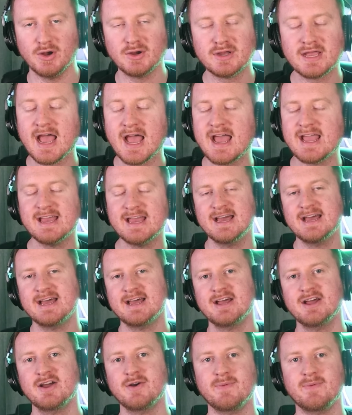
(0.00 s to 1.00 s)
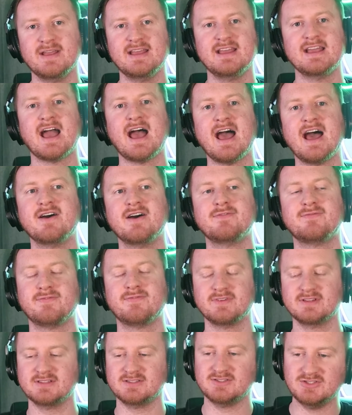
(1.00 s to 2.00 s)
Okay, we
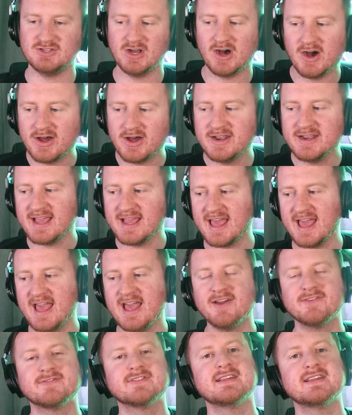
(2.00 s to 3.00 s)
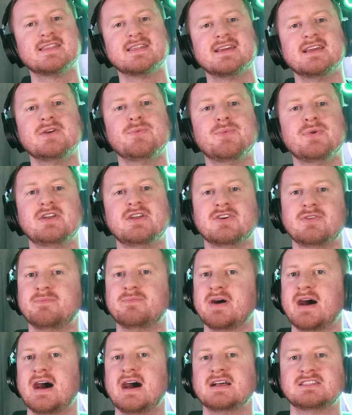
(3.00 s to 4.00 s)
have done everything we
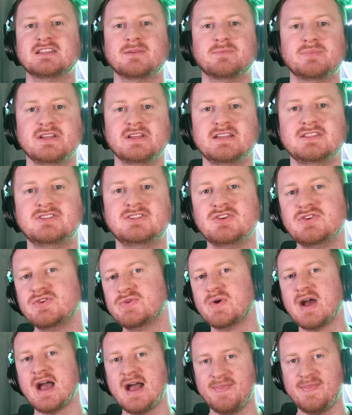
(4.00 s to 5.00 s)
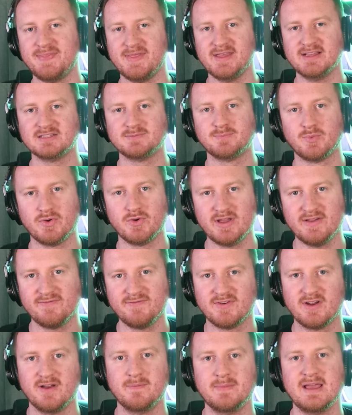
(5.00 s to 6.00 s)
could possibly do at this point
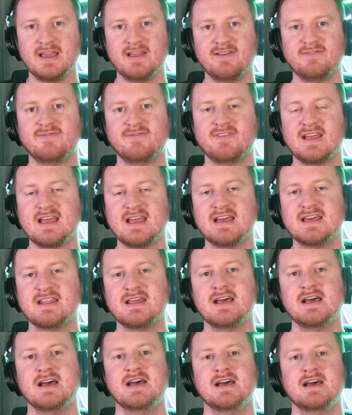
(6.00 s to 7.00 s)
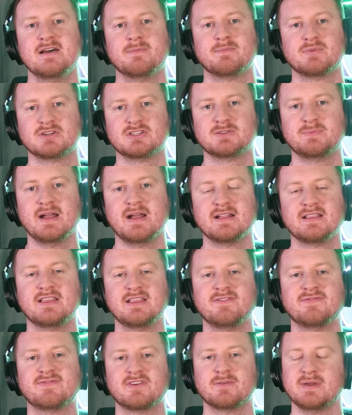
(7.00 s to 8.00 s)
from a fan
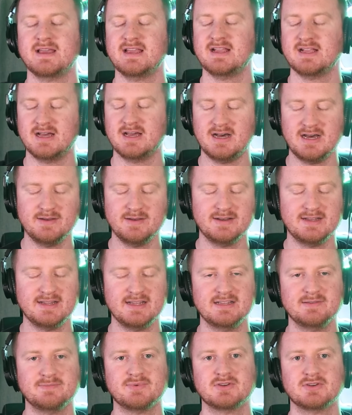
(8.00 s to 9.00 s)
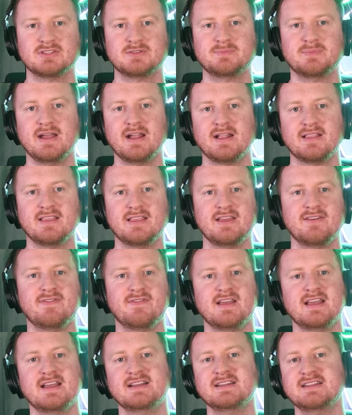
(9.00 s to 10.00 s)
perspective, from a content perspective.
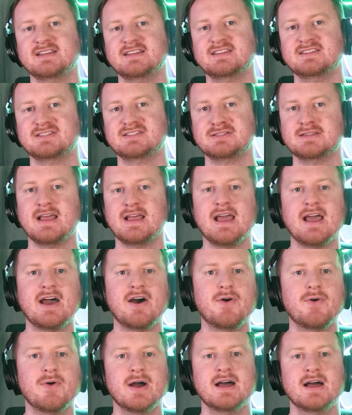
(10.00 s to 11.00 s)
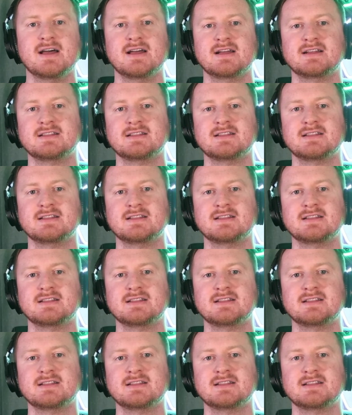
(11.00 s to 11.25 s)
It is now